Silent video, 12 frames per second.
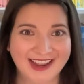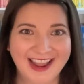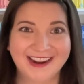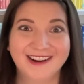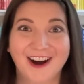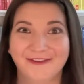
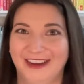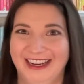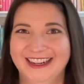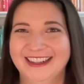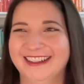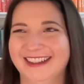And coffee,
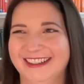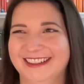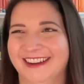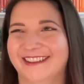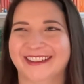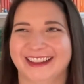
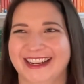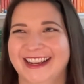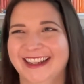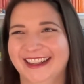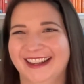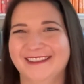totally.
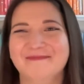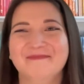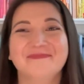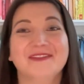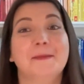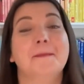
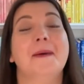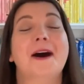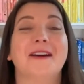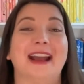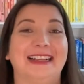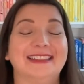
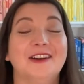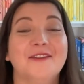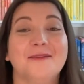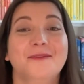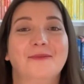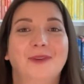Okay,
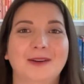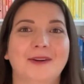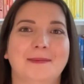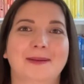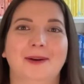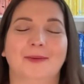so what do I
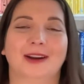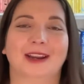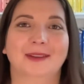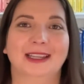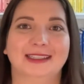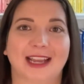mean by working
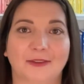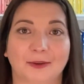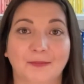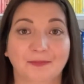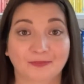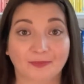with a schedule?